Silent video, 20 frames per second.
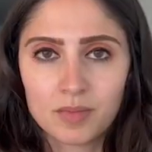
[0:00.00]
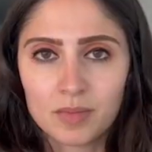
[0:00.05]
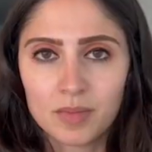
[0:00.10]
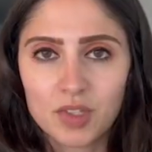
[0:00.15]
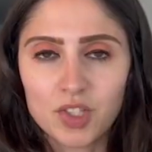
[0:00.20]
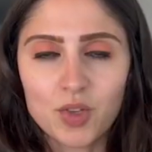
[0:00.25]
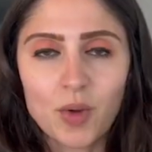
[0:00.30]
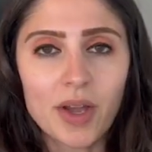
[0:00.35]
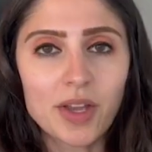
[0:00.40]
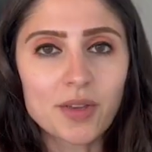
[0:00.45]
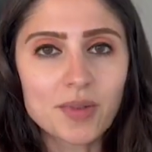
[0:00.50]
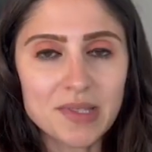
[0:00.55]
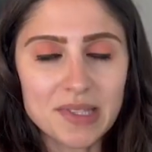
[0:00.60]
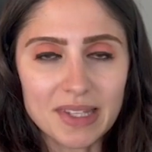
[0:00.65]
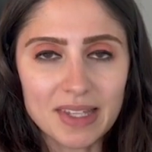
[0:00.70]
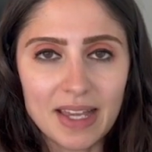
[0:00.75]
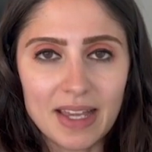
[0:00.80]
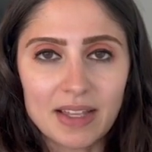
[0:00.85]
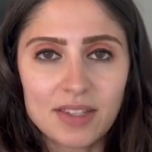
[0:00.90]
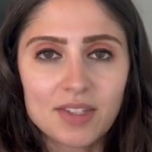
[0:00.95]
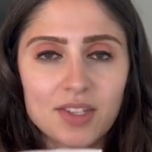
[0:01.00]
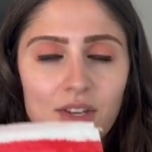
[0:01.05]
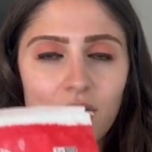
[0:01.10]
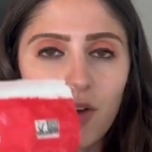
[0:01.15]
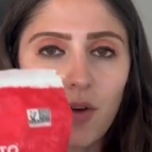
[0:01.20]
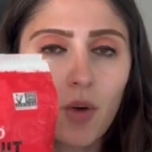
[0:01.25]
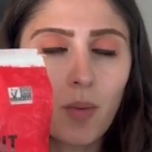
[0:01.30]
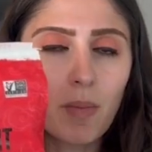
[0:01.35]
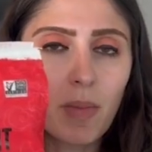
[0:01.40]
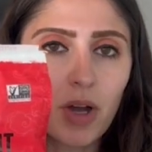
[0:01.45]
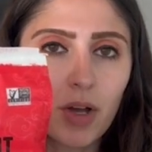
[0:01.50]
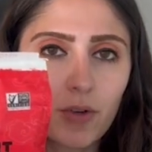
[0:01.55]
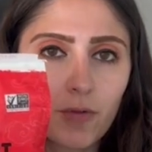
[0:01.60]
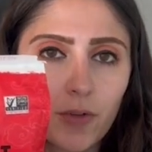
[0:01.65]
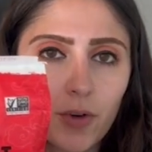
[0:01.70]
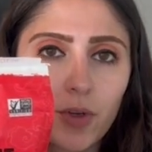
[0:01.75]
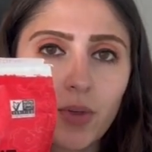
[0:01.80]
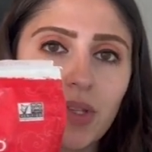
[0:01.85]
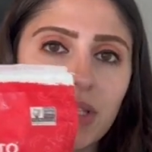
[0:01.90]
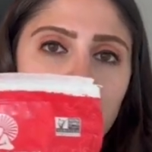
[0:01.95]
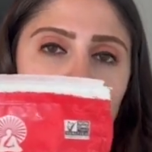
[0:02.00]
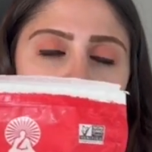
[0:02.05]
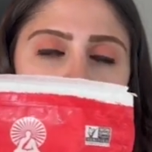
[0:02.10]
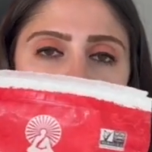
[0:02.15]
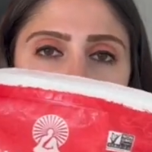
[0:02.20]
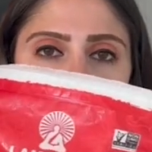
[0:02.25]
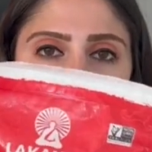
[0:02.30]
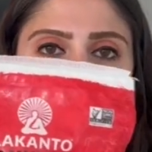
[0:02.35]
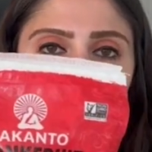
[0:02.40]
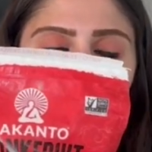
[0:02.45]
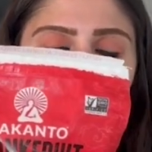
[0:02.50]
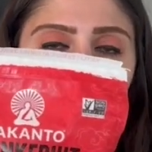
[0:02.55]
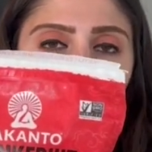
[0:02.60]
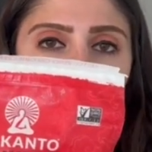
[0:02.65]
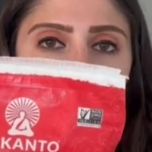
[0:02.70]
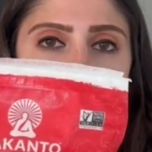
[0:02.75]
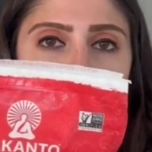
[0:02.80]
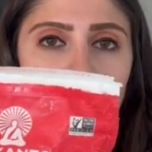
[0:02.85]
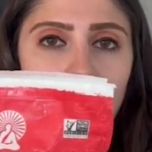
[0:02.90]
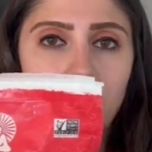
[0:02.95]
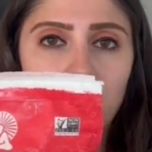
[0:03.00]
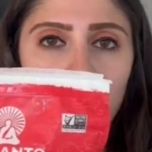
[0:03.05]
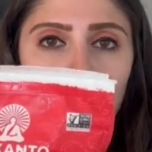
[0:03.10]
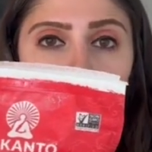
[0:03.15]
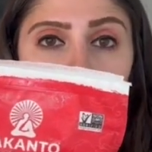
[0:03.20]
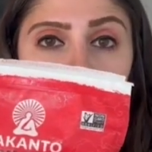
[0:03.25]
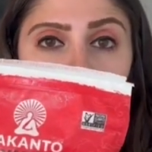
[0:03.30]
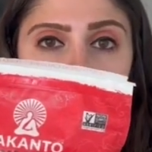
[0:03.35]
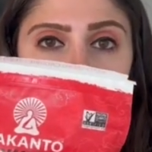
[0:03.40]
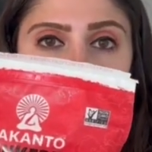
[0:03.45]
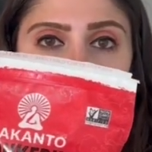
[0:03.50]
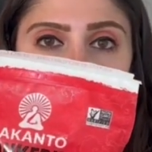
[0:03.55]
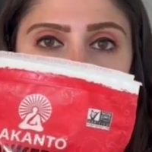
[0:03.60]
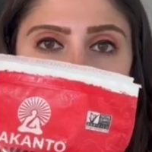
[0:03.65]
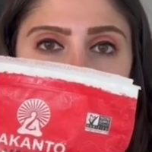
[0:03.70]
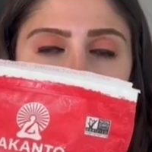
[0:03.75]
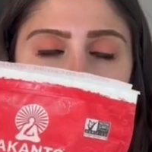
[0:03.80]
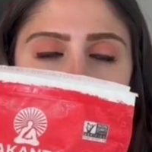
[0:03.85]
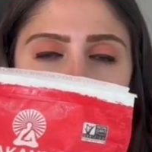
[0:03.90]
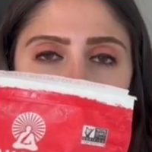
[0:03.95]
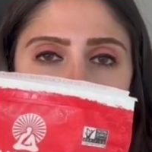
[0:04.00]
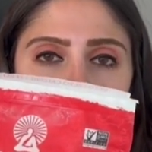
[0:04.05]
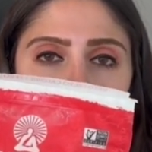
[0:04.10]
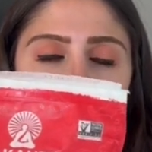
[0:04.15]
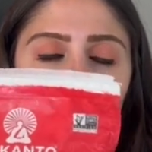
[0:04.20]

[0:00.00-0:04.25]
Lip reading: So I use Lakanto monk fruit. This is a 0-calorie substitute for sugar.